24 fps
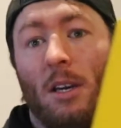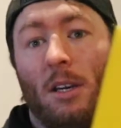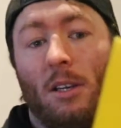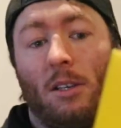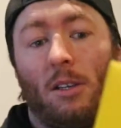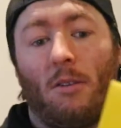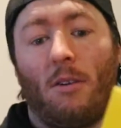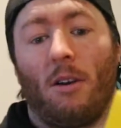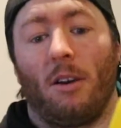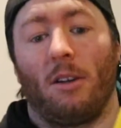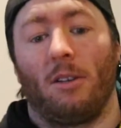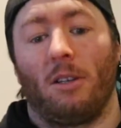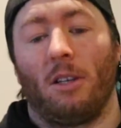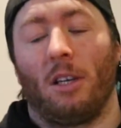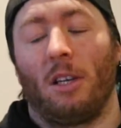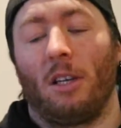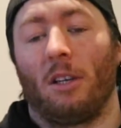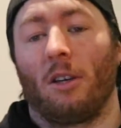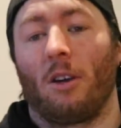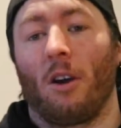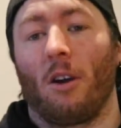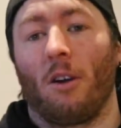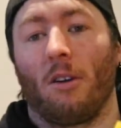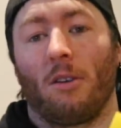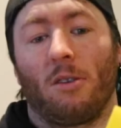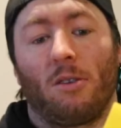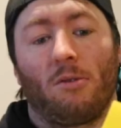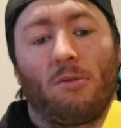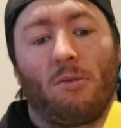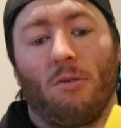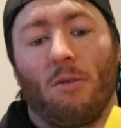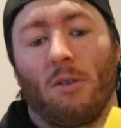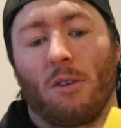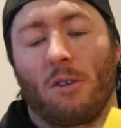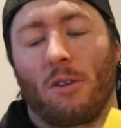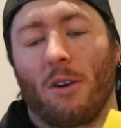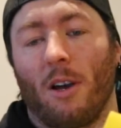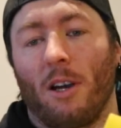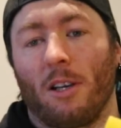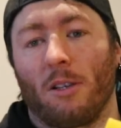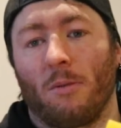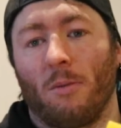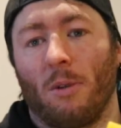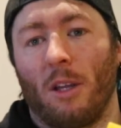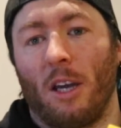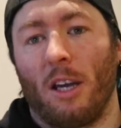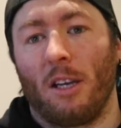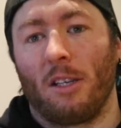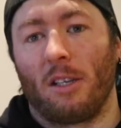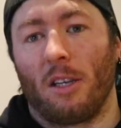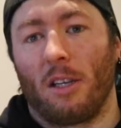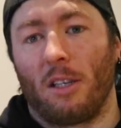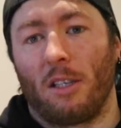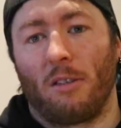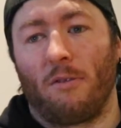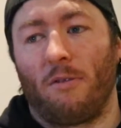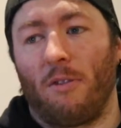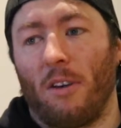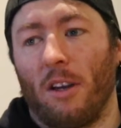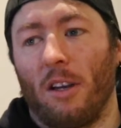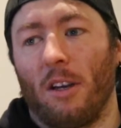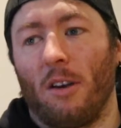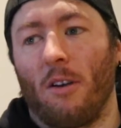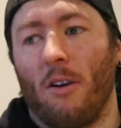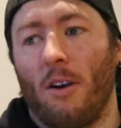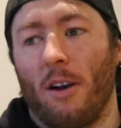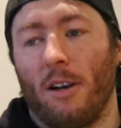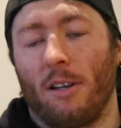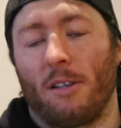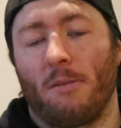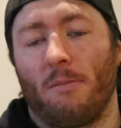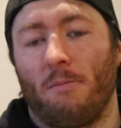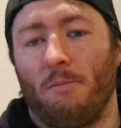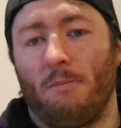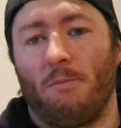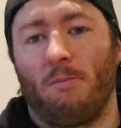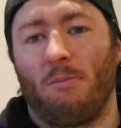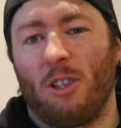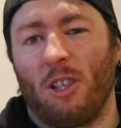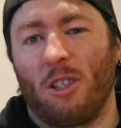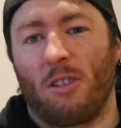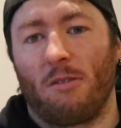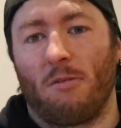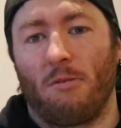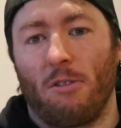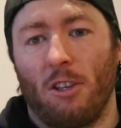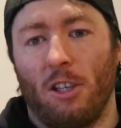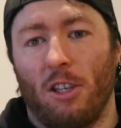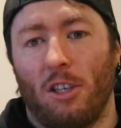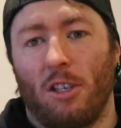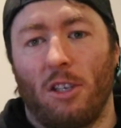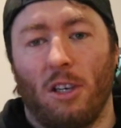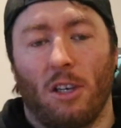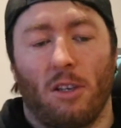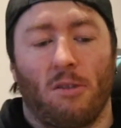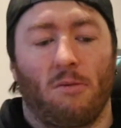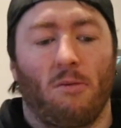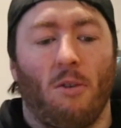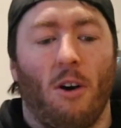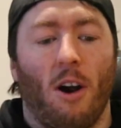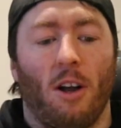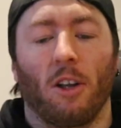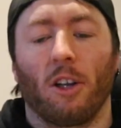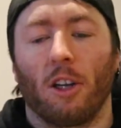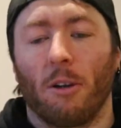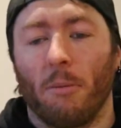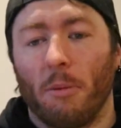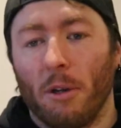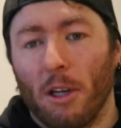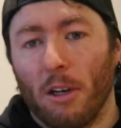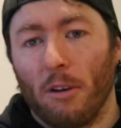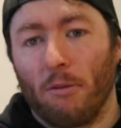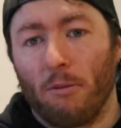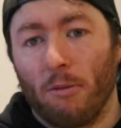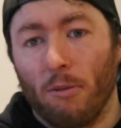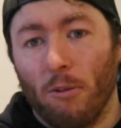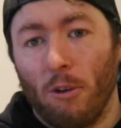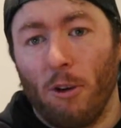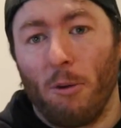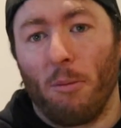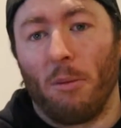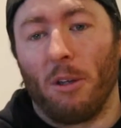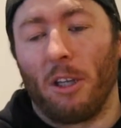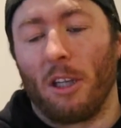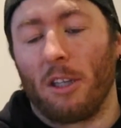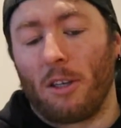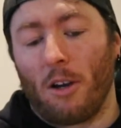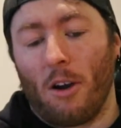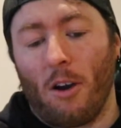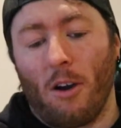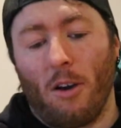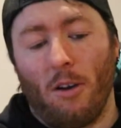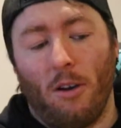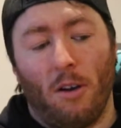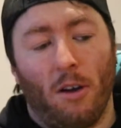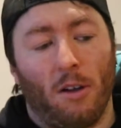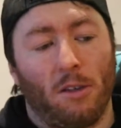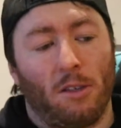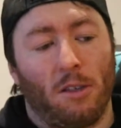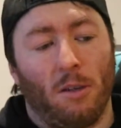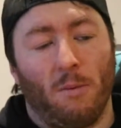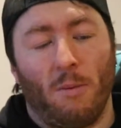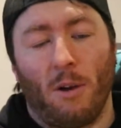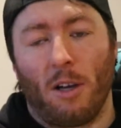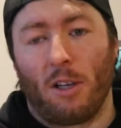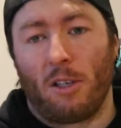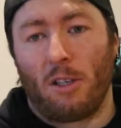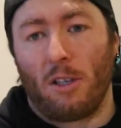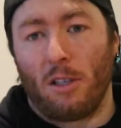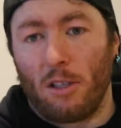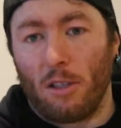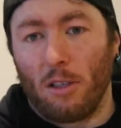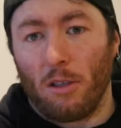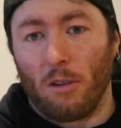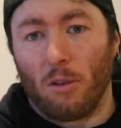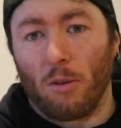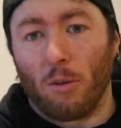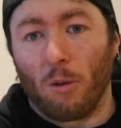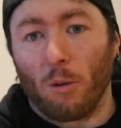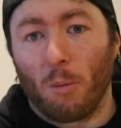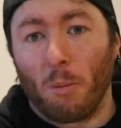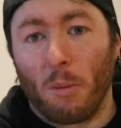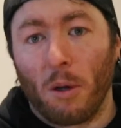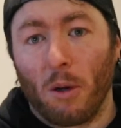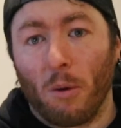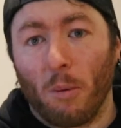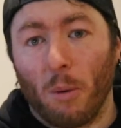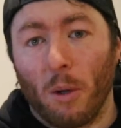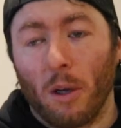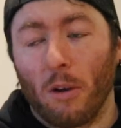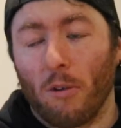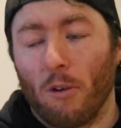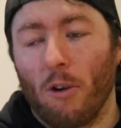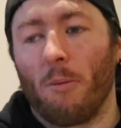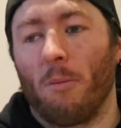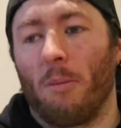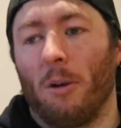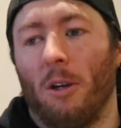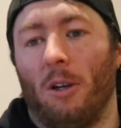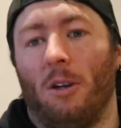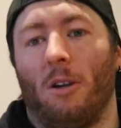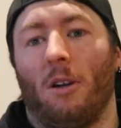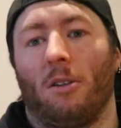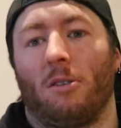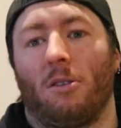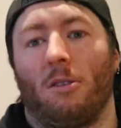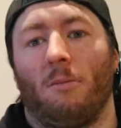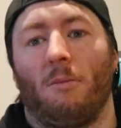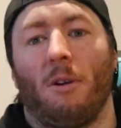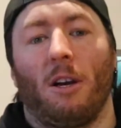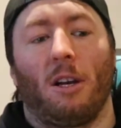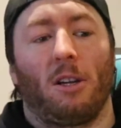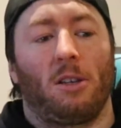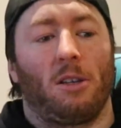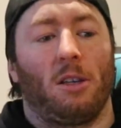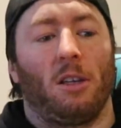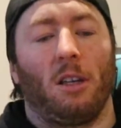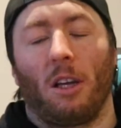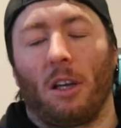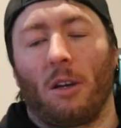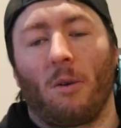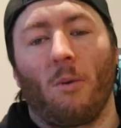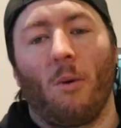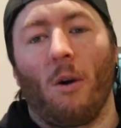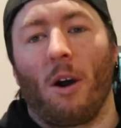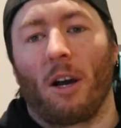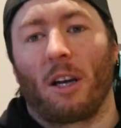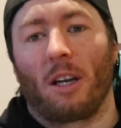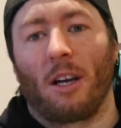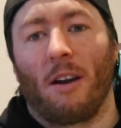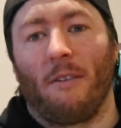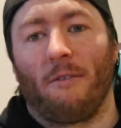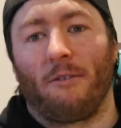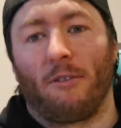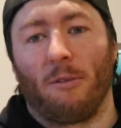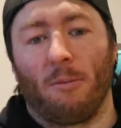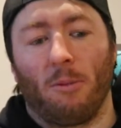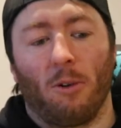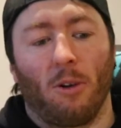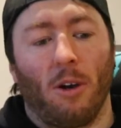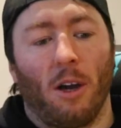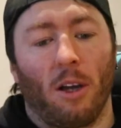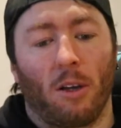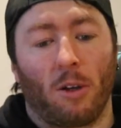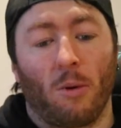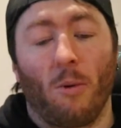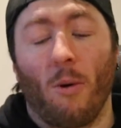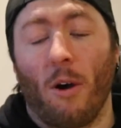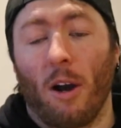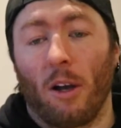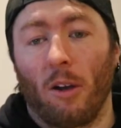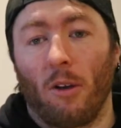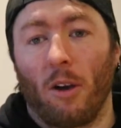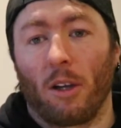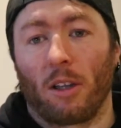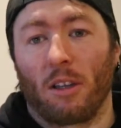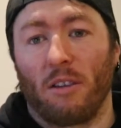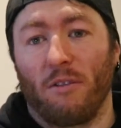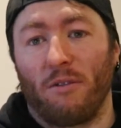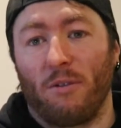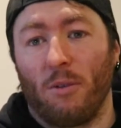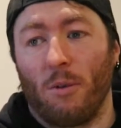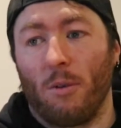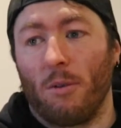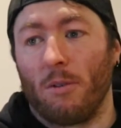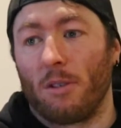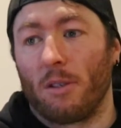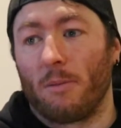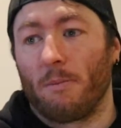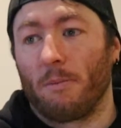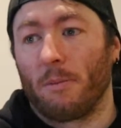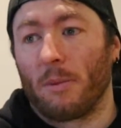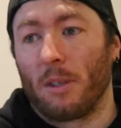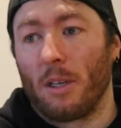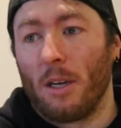So I tend to go true to size with these. They just fit nice, just right. A little bit of room in the toe, not too much. Just a little bit of wiggle room, but not too much. And they're quite comfortable. I quite like the 4s.